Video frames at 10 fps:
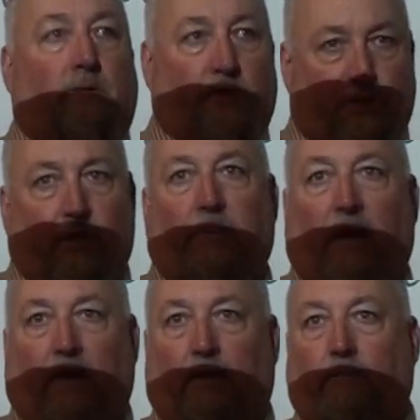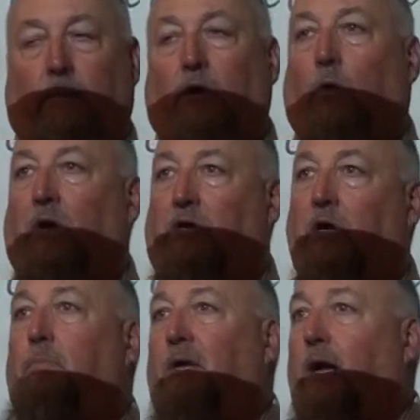hit your body. Or it
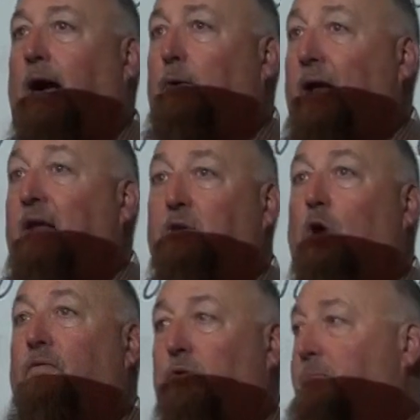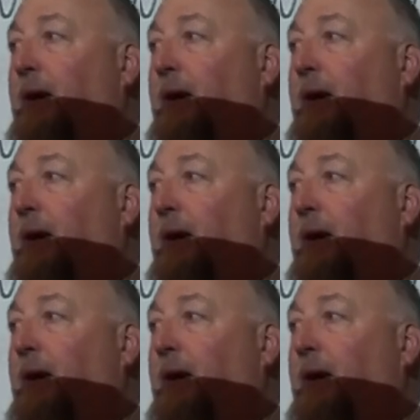could be, I ran you over with